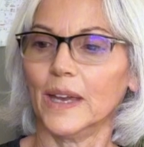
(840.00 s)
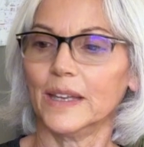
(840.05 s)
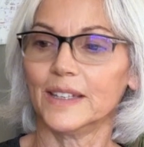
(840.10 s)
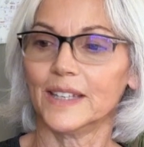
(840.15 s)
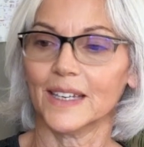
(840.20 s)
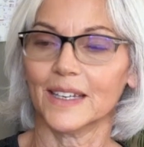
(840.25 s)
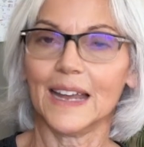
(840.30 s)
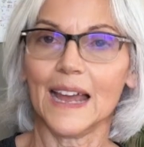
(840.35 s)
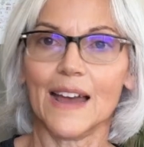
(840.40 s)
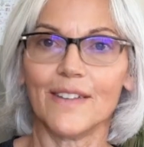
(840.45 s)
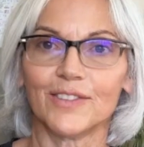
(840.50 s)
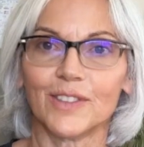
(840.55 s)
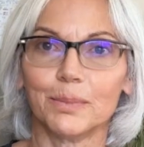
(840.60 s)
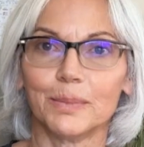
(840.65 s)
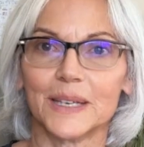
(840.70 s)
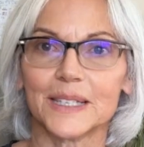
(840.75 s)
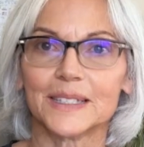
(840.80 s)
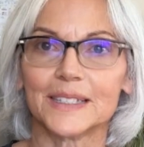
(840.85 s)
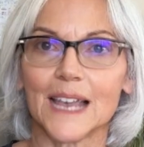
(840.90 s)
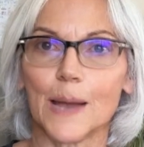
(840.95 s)
did have the
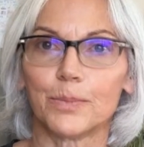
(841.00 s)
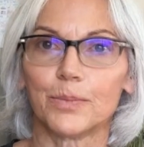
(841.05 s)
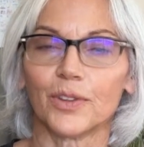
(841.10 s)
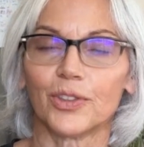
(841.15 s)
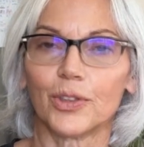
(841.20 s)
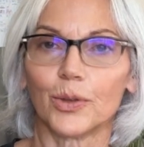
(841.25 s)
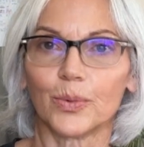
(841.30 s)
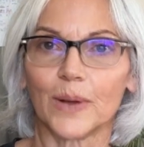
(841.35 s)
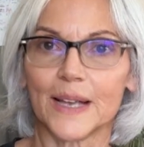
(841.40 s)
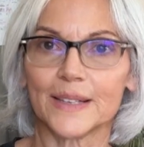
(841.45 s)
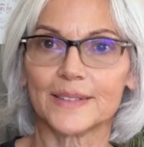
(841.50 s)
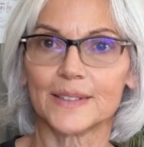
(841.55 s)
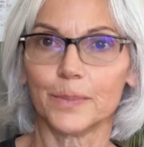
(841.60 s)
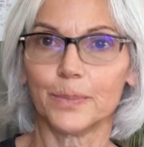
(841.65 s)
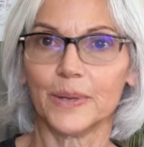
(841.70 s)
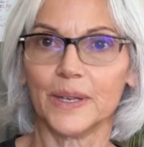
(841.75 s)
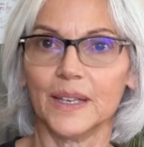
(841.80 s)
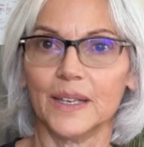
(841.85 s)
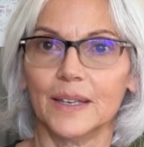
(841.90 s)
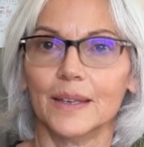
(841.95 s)
mishap with the
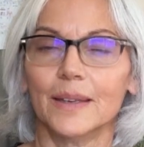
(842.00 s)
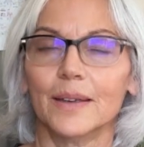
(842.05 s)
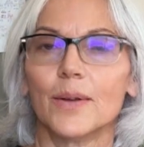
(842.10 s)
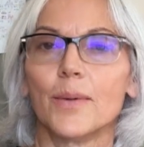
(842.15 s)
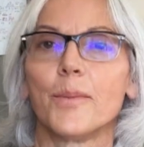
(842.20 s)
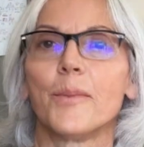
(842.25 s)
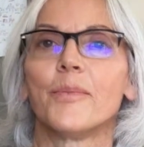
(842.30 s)
recipe.